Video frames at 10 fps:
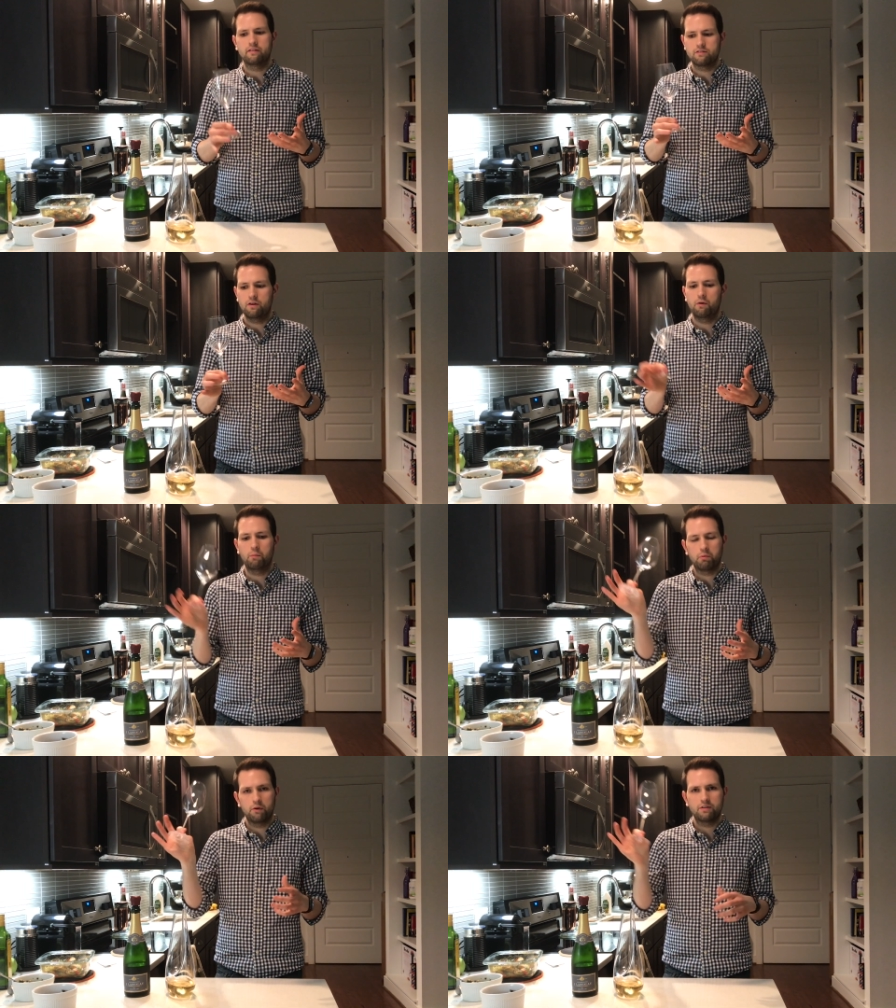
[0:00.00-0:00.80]

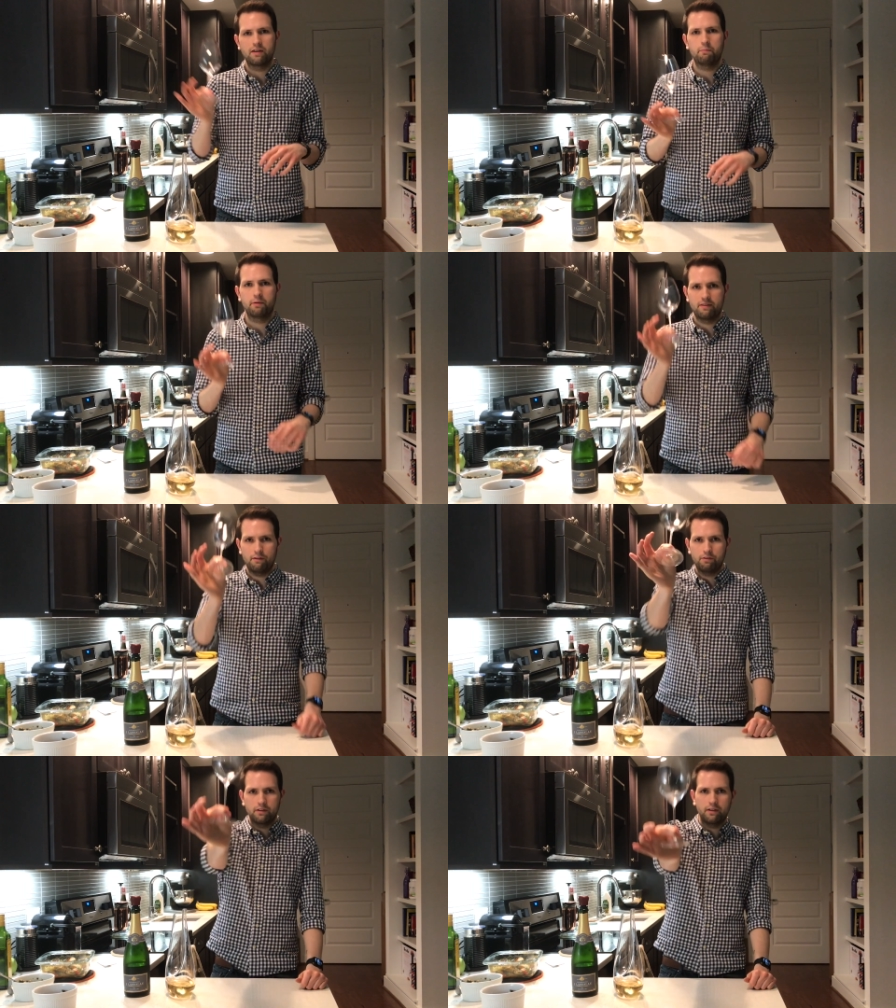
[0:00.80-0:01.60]
So pro tip,
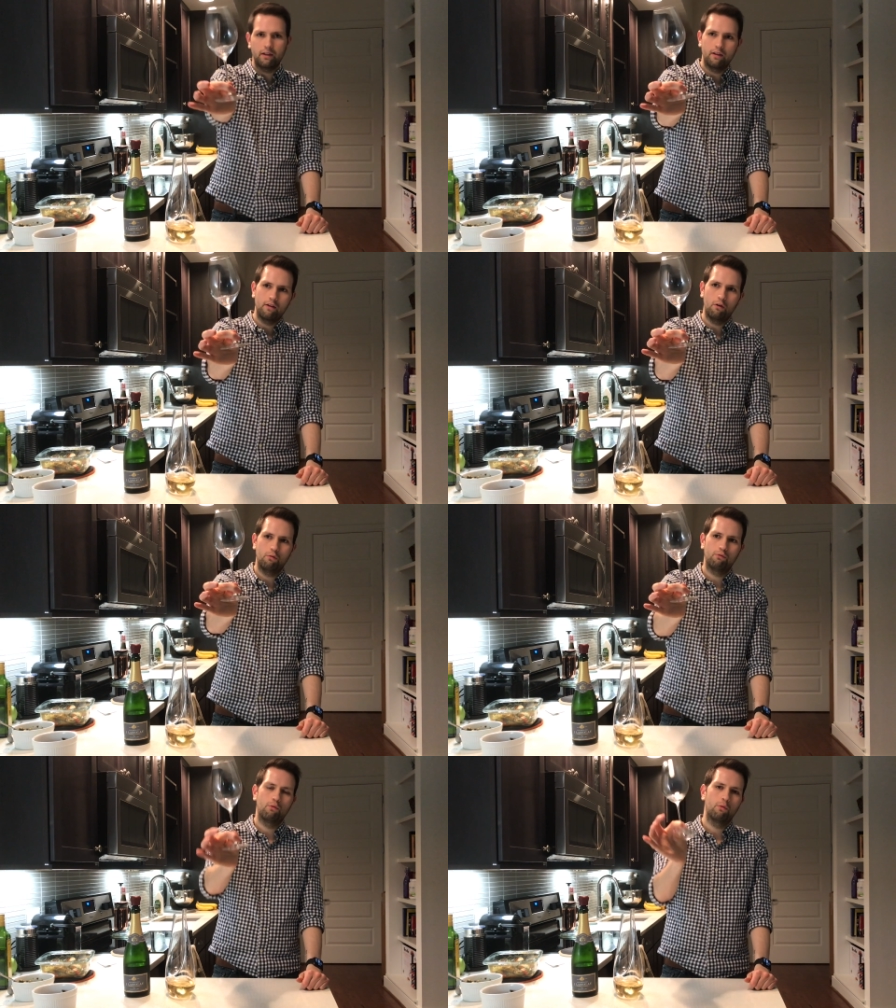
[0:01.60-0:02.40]
definitely go
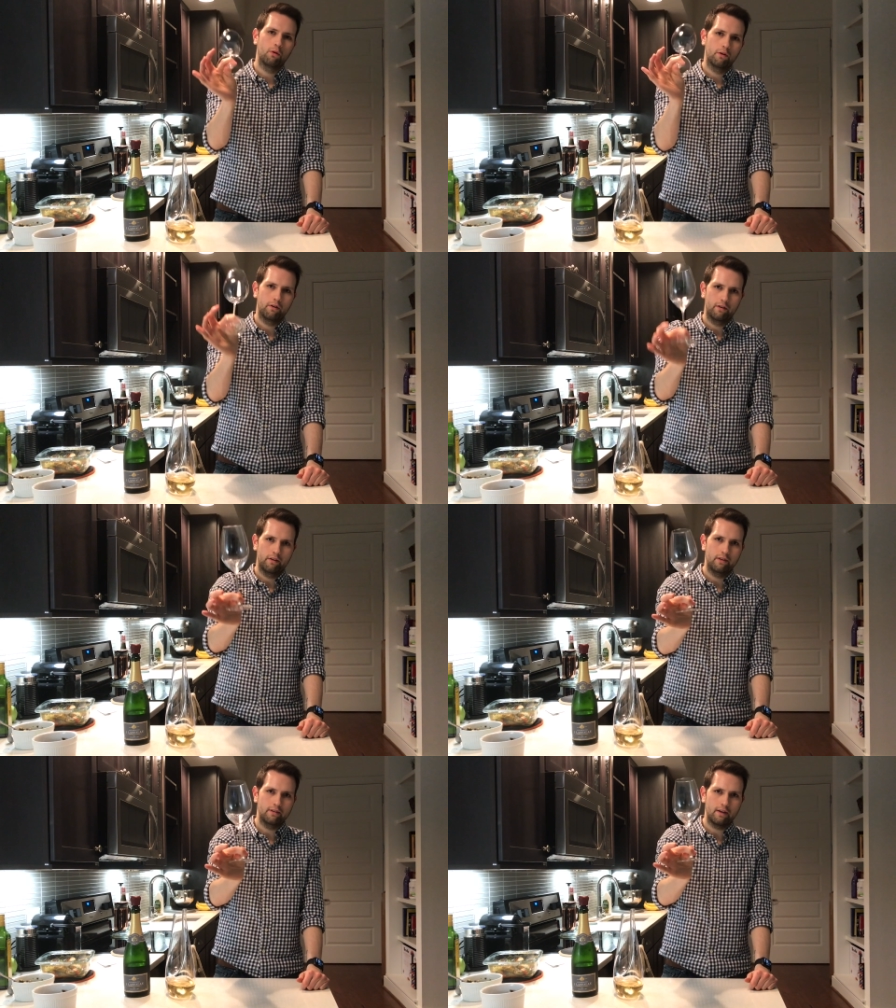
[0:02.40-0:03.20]
for
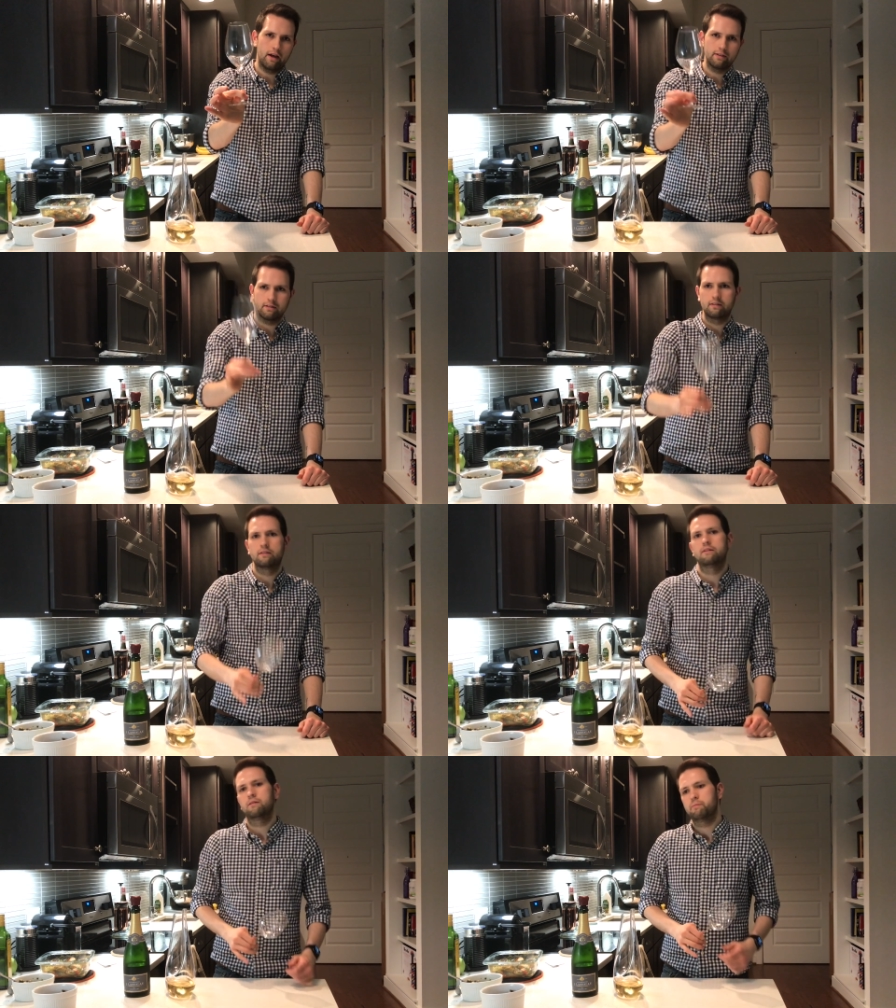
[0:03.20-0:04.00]
these guys.
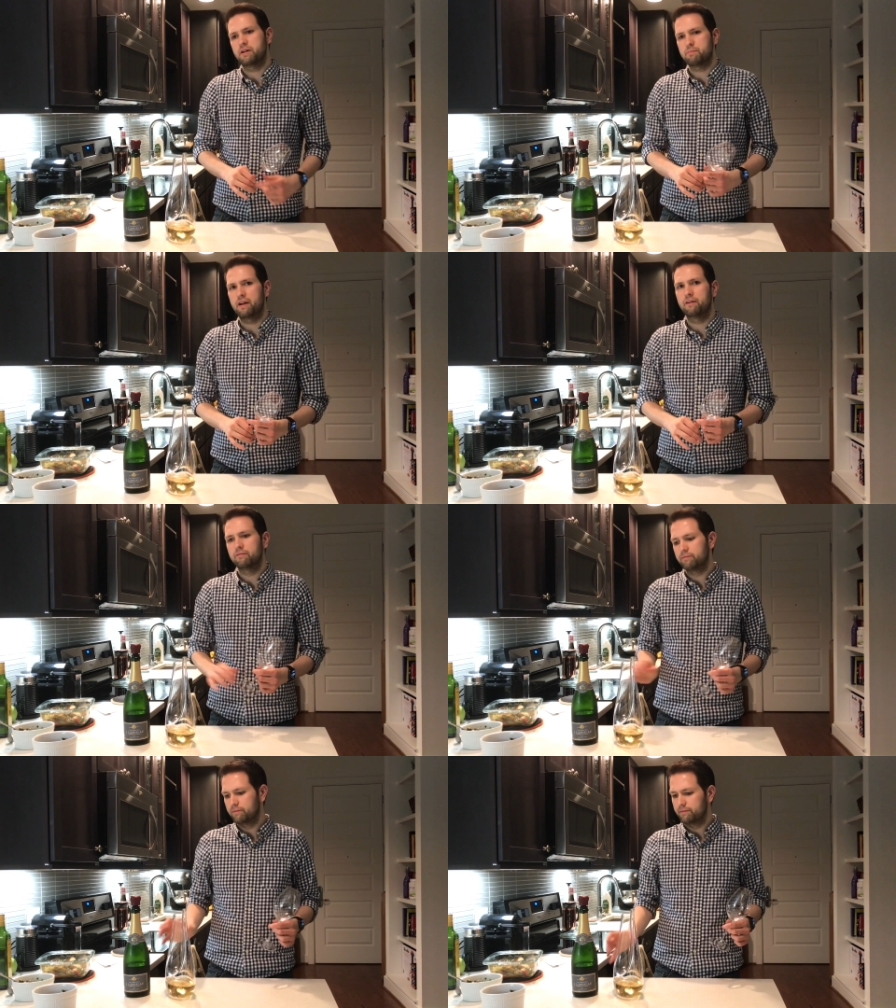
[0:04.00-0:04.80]
Much better
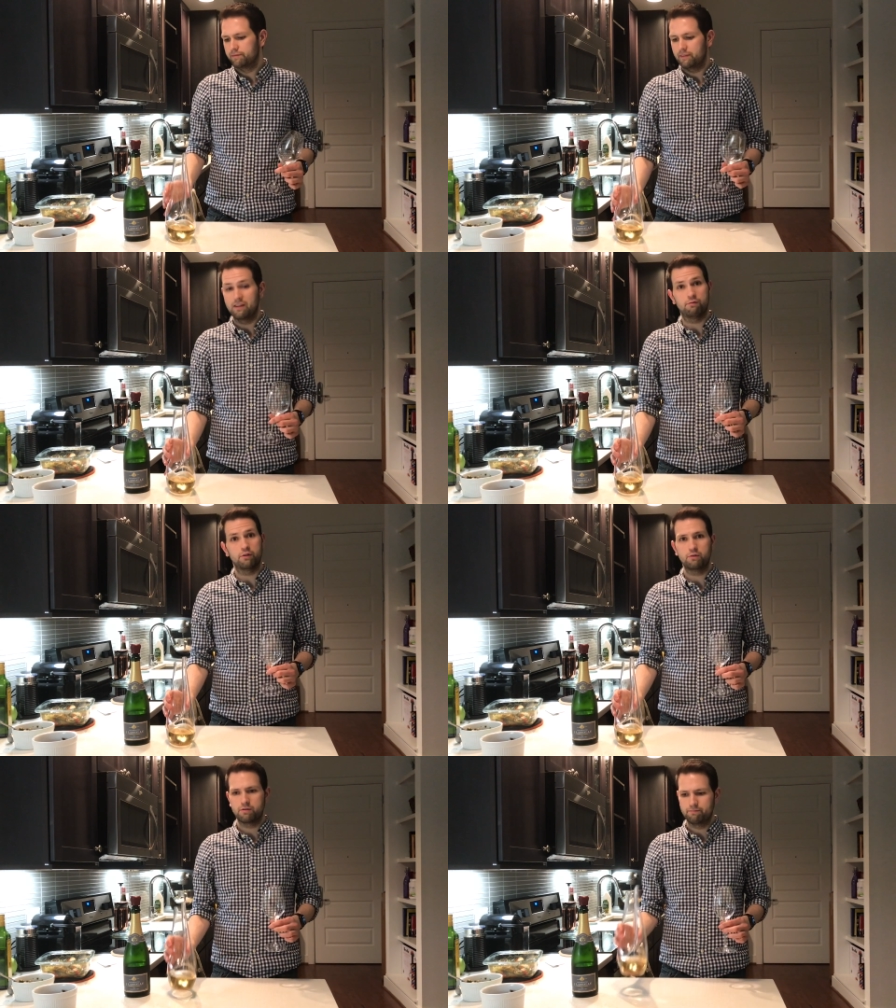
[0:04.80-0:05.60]
than the
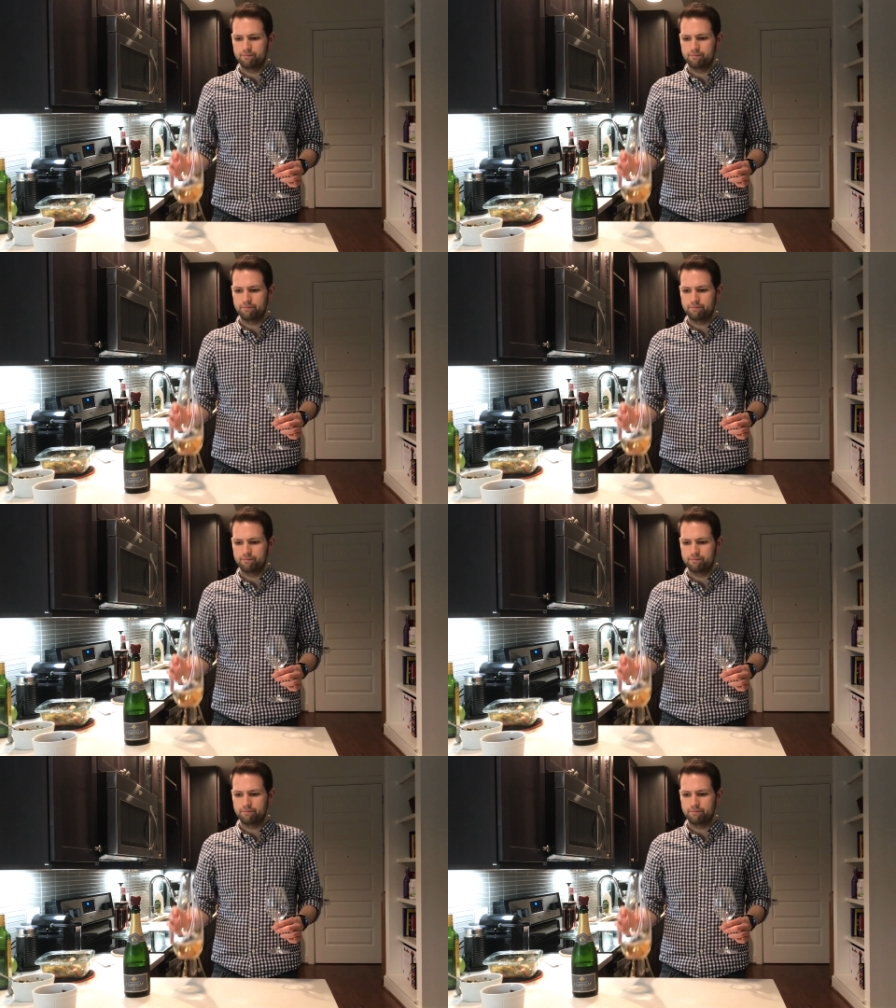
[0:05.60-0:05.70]
flute.